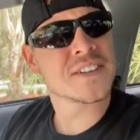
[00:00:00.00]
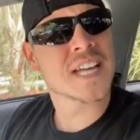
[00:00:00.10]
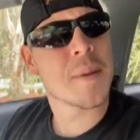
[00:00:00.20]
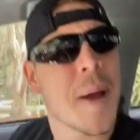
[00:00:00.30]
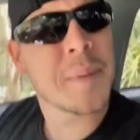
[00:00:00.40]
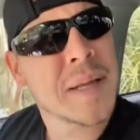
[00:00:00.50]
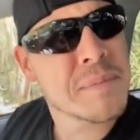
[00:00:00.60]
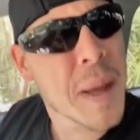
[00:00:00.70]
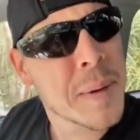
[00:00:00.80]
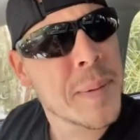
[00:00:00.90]
type. How many,
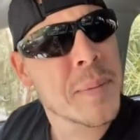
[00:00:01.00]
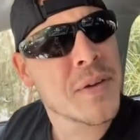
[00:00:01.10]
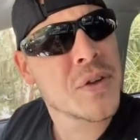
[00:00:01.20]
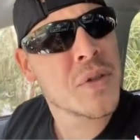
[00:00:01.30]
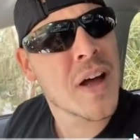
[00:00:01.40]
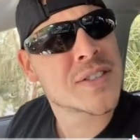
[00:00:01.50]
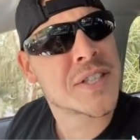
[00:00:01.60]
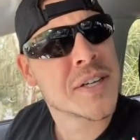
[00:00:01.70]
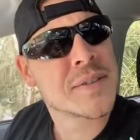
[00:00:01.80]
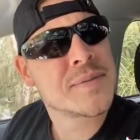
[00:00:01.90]
how many people have you lost
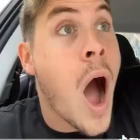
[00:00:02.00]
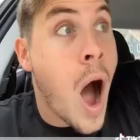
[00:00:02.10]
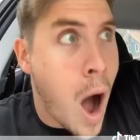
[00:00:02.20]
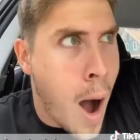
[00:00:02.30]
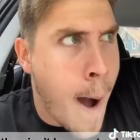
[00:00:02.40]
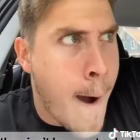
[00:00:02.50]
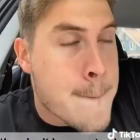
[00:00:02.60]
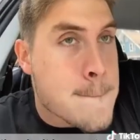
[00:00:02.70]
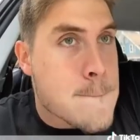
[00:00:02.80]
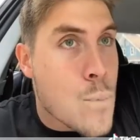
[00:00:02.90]
to?
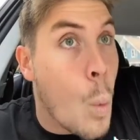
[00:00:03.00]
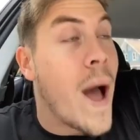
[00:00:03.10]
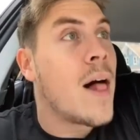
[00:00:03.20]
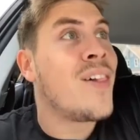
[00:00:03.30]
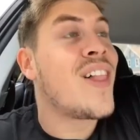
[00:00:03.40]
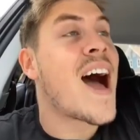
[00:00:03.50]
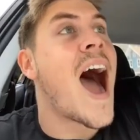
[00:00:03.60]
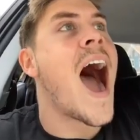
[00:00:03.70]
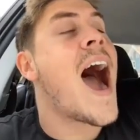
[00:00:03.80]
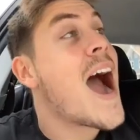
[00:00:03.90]
Um, well,
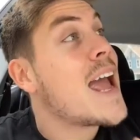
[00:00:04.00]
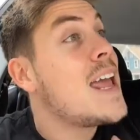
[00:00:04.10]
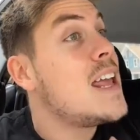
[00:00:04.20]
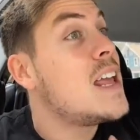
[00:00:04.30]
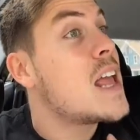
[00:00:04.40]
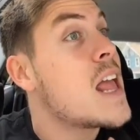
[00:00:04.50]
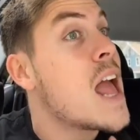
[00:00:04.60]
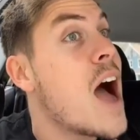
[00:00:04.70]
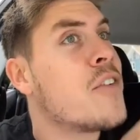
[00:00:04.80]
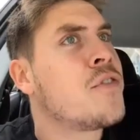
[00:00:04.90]
I
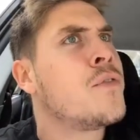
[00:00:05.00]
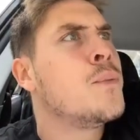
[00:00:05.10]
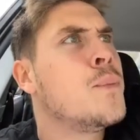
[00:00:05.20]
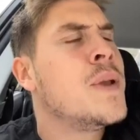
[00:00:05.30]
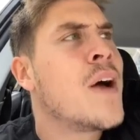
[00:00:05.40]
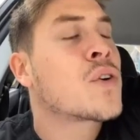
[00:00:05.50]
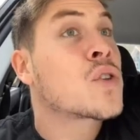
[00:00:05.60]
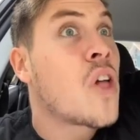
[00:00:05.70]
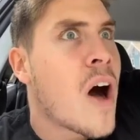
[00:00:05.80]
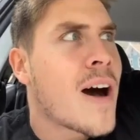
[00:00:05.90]
have never
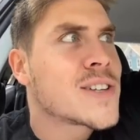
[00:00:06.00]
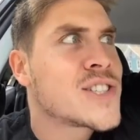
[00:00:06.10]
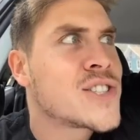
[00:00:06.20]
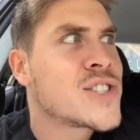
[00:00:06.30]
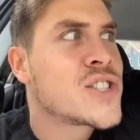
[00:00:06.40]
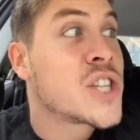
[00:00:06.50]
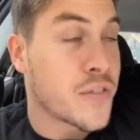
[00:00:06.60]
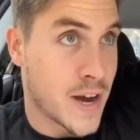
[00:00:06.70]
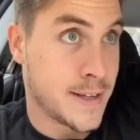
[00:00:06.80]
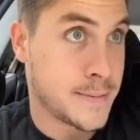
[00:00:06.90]
lost a
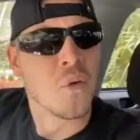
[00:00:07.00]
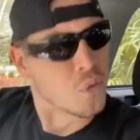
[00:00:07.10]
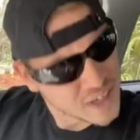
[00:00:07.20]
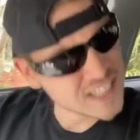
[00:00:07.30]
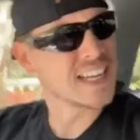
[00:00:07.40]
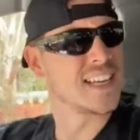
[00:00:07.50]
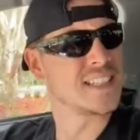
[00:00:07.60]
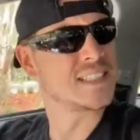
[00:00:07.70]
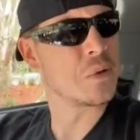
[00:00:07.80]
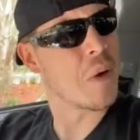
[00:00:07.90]
fight. Really?
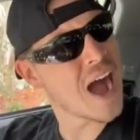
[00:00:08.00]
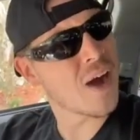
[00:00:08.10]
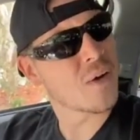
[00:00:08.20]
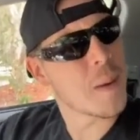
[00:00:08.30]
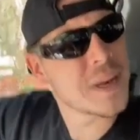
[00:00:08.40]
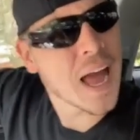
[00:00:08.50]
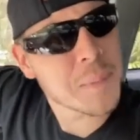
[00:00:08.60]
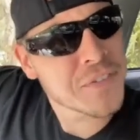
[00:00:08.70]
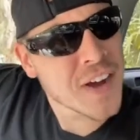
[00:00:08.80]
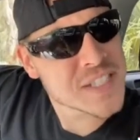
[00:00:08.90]
Wow. How many how
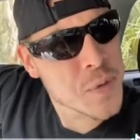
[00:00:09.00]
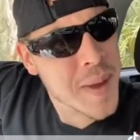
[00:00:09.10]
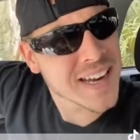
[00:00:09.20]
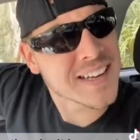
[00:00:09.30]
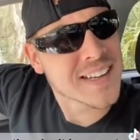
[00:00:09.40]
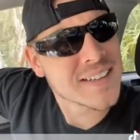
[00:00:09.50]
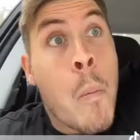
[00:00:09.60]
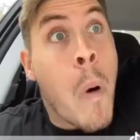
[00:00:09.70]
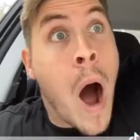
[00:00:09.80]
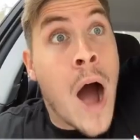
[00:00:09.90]
many fights have you been in?
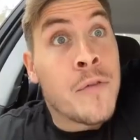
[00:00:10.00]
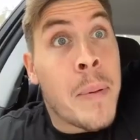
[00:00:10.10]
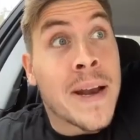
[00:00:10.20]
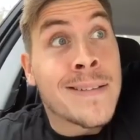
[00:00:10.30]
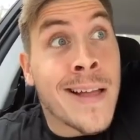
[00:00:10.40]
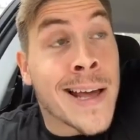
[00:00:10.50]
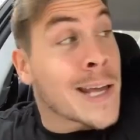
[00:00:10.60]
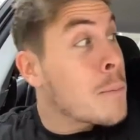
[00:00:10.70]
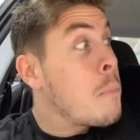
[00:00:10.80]
I've been in like